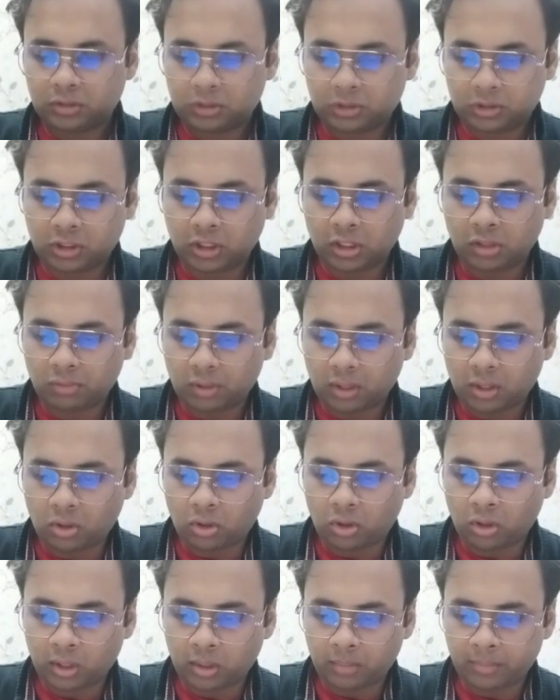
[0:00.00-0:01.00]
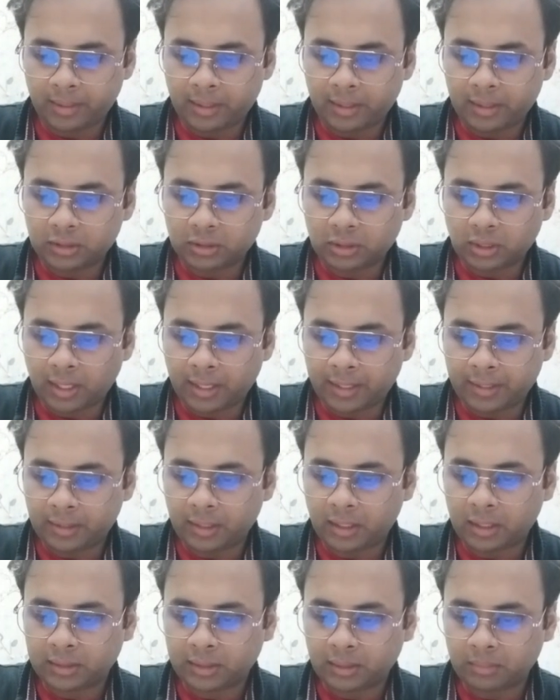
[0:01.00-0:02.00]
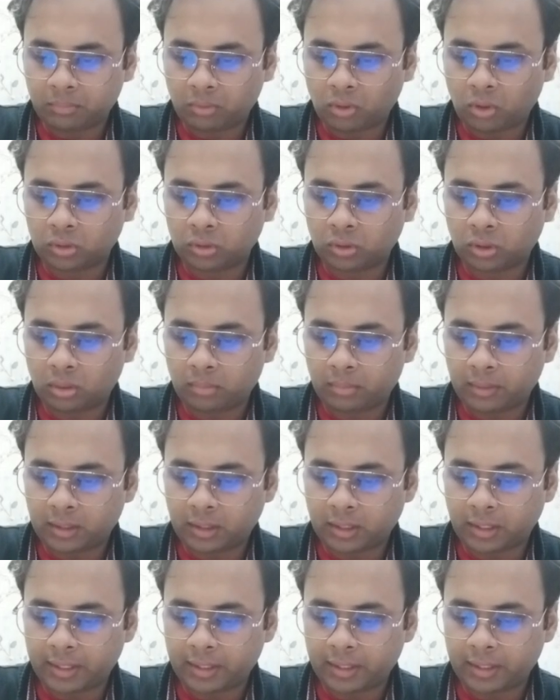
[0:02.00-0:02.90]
Silver ornament is lighter than bronze ornament,